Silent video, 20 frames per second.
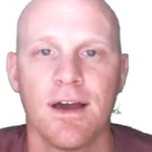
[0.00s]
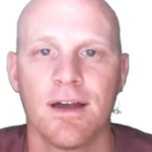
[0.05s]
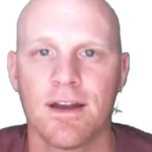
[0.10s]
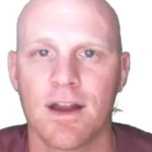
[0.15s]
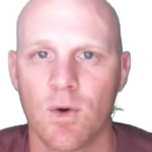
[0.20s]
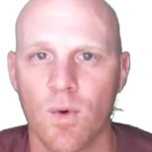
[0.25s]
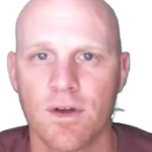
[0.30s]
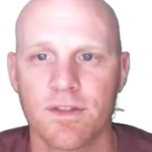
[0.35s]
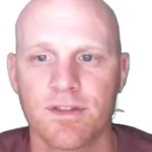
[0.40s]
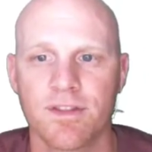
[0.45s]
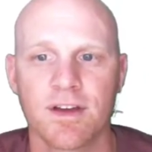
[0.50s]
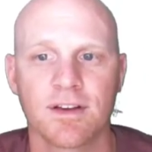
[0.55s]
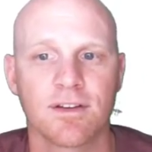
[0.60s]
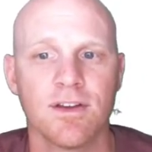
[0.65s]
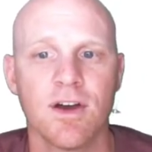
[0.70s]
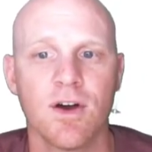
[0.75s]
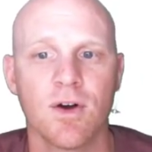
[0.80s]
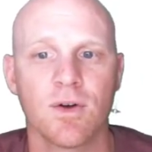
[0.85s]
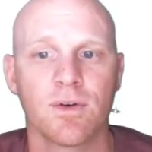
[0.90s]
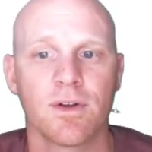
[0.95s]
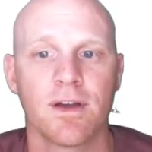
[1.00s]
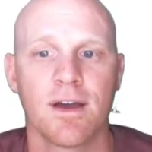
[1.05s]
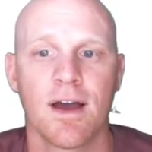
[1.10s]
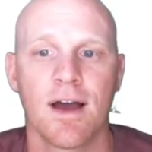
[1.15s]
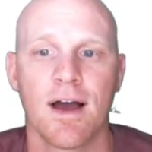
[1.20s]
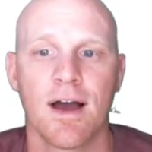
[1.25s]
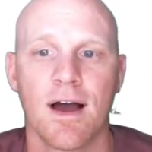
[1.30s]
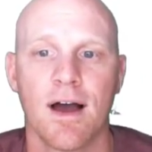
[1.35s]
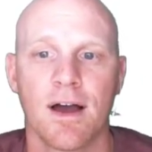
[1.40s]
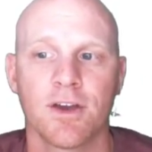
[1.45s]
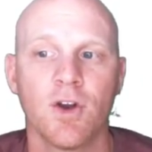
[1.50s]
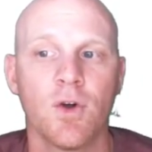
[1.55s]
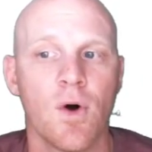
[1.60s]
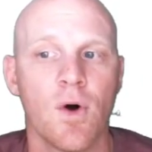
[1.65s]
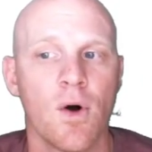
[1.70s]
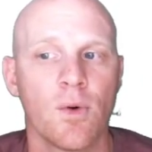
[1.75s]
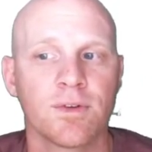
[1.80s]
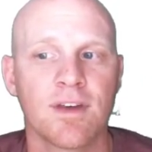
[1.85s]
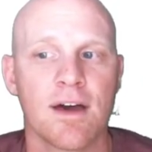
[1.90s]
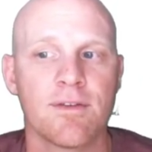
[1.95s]
Now one thing to note, uh, you don't
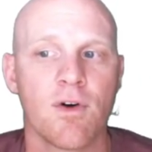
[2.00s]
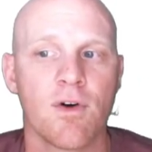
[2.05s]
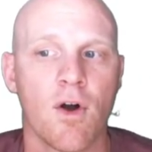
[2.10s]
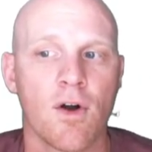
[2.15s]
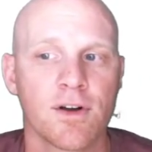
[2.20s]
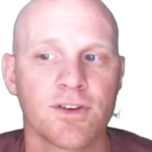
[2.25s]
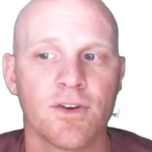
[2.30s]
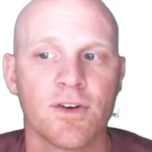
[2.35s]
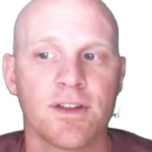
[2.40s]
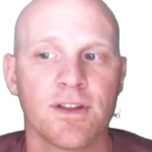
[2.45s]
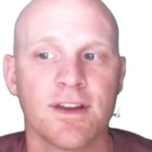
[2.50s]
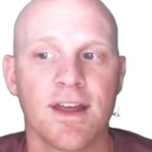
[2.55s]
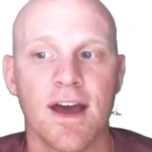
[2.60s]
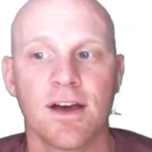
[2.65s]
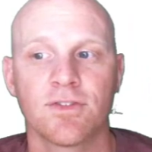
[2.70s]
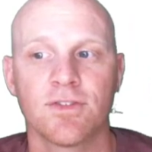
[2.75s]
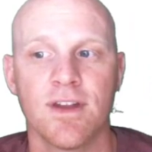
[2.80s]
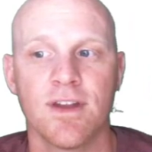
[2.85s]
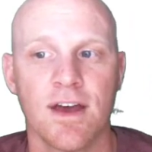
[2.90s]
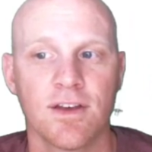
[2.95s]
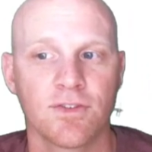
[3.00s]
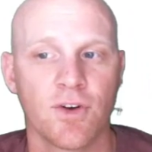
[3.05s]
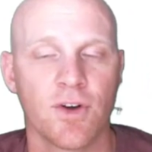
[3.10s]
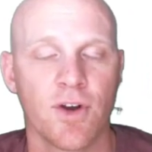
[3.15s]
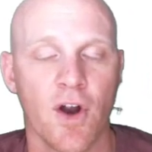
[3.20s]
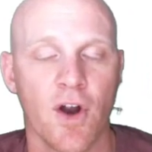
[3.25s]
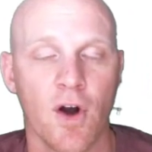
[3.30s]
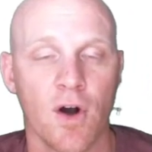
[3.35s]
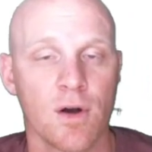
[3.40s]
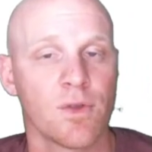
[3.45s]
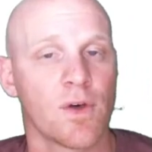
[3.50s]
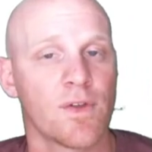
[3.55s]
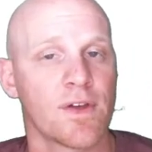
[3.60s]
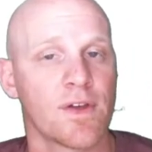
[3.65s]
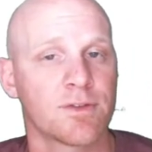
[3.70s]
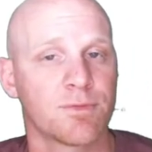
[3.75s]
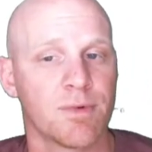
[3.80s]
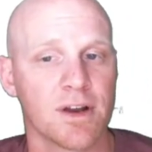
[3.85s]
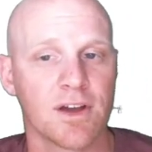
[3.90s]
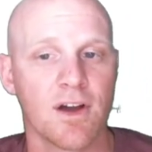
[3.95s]
always have R turn into S and S turn to R, though
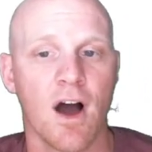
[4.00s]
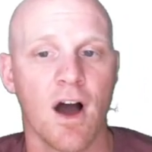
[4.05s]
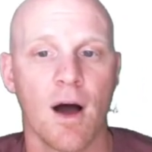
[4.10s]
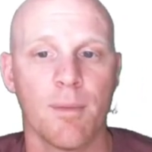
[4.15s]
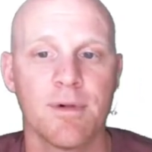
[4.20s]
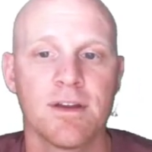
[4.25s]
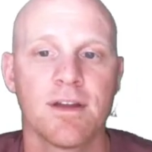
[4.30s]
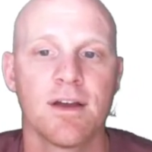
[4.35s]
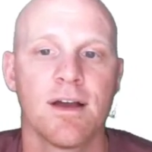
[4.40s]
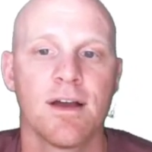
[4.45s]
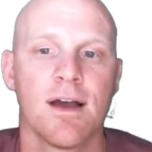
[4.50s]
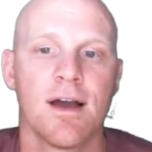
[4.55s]
that's pretty common.